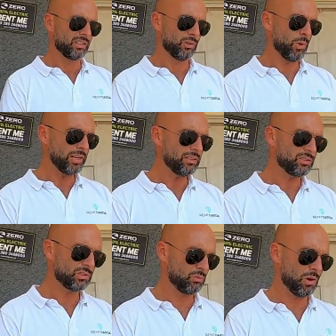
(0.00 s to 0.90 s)
The weight
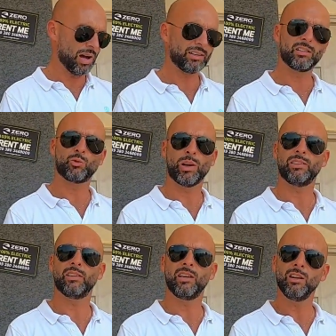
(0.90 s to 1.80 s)
is
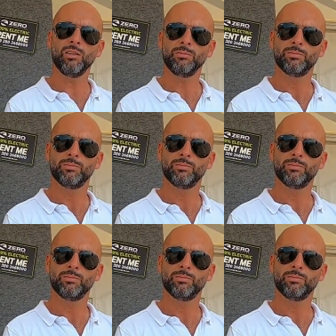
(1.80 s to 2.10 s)
220 kilo